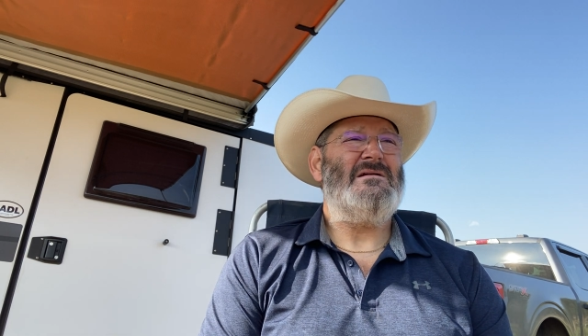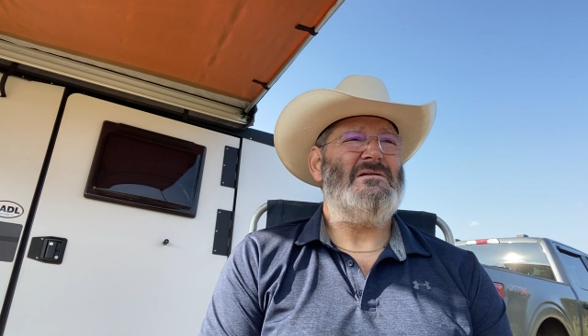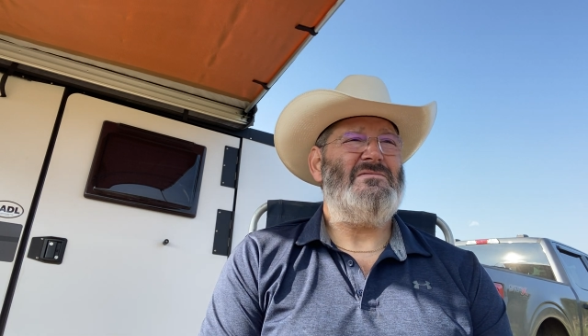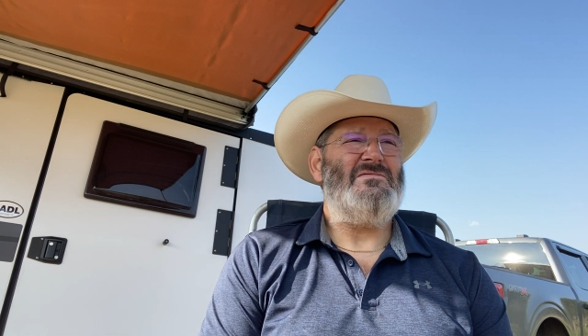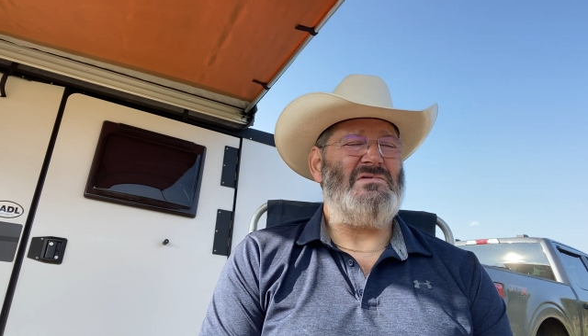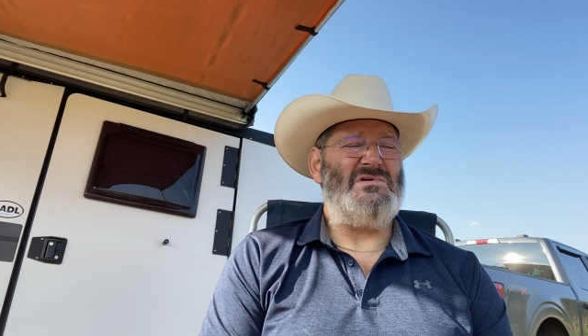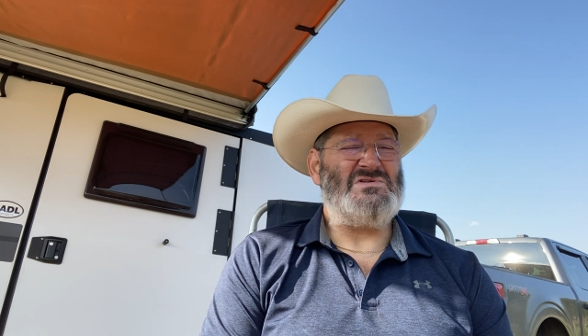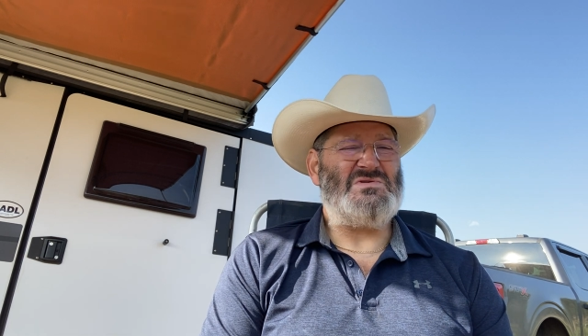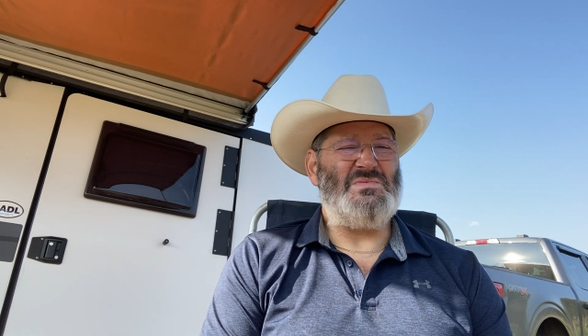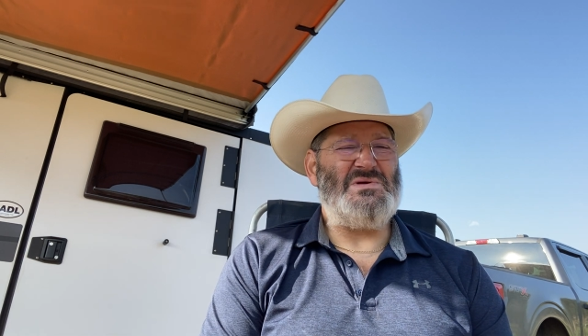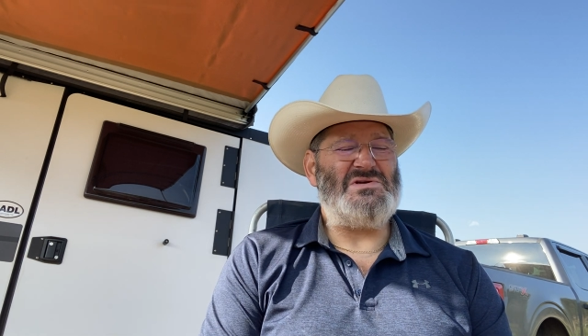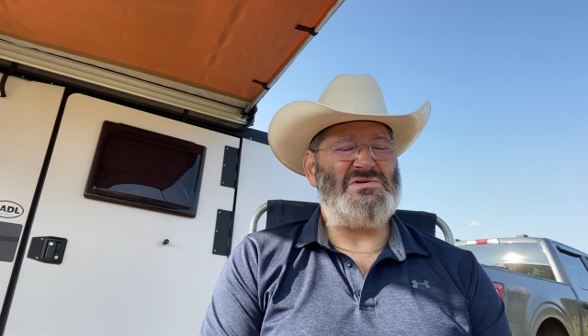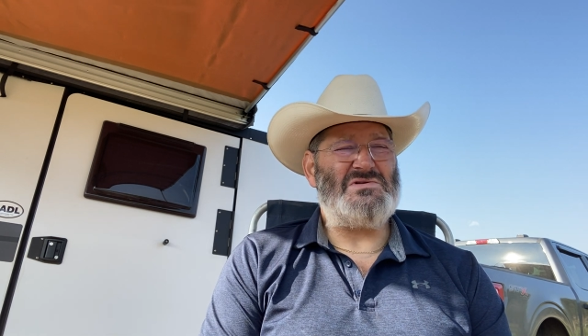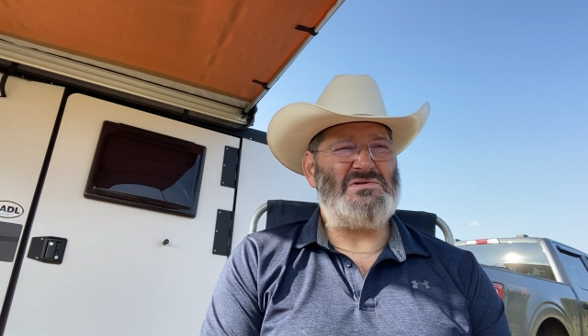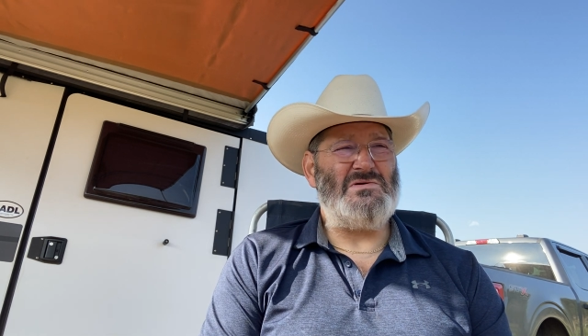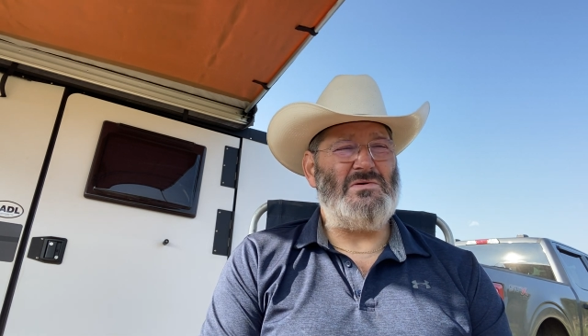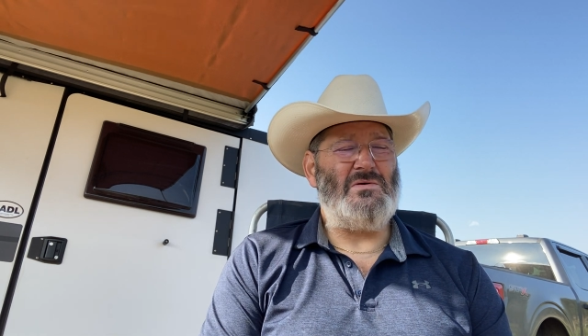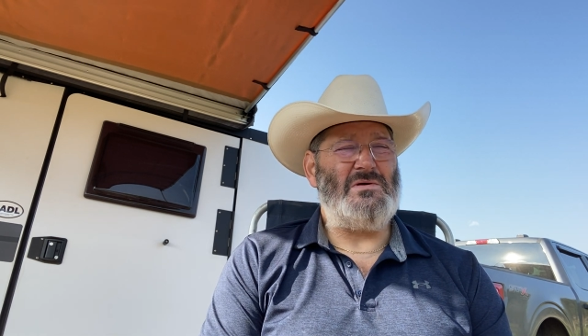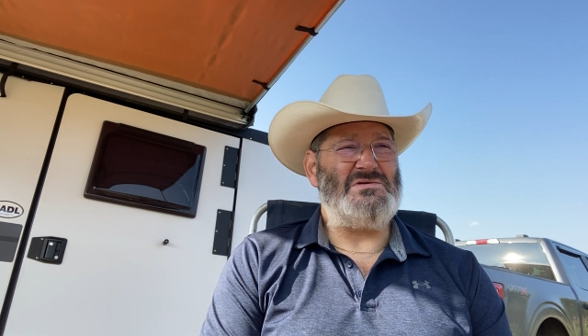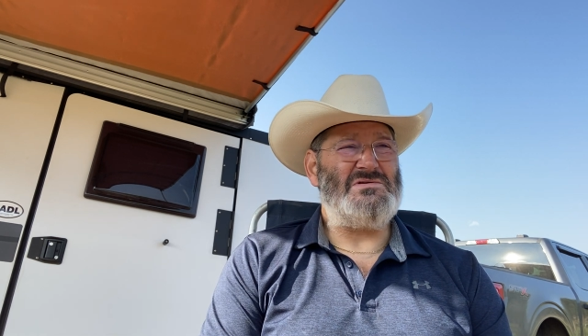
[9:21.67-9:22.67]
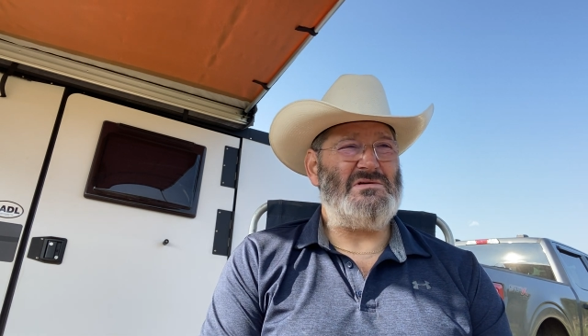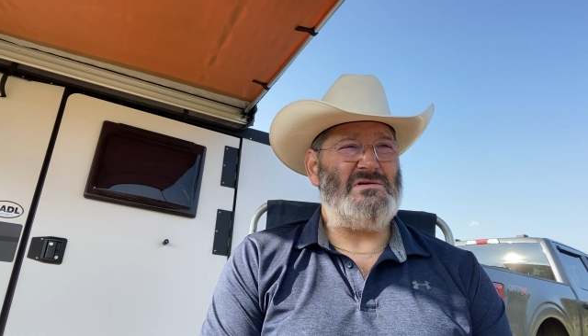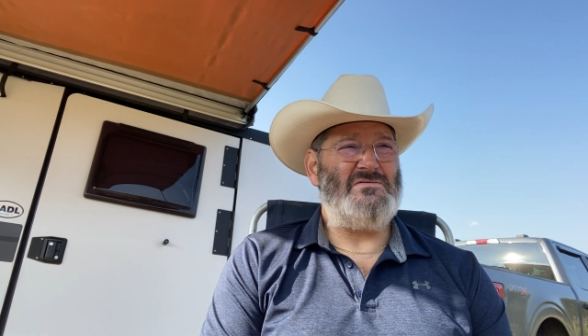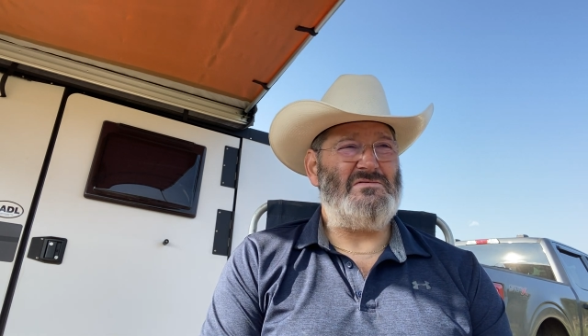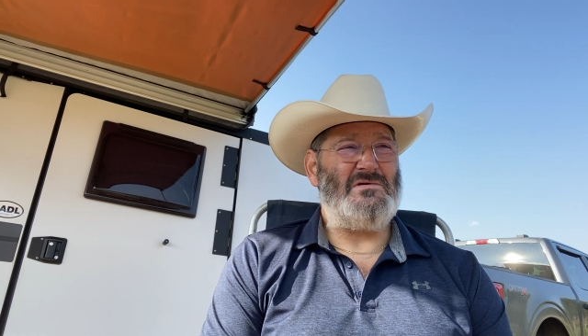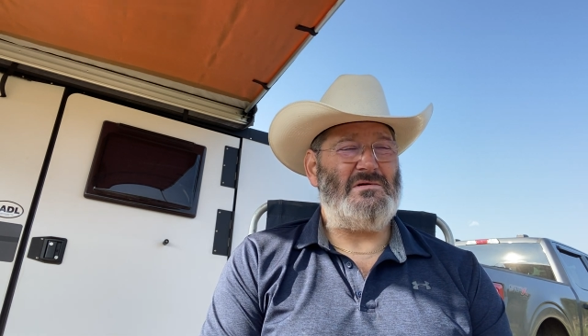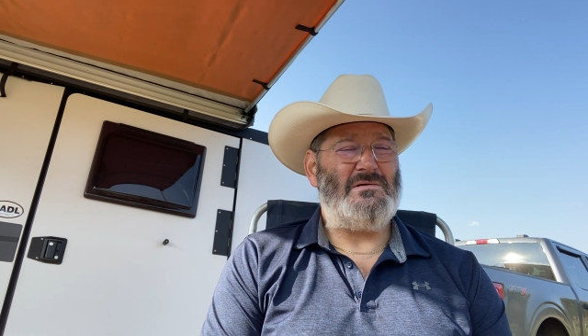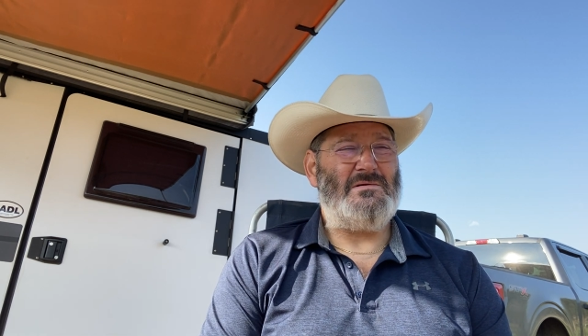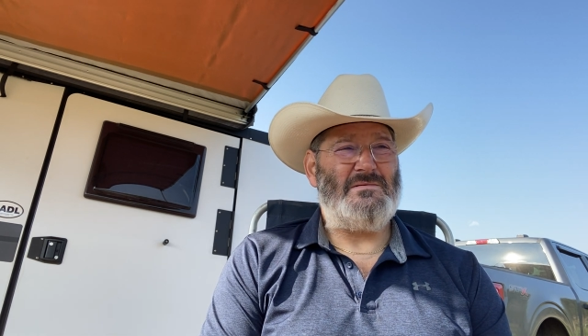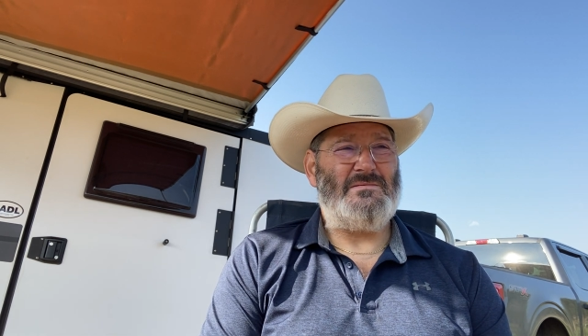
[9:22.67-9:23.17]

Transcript: for us to be stewards over.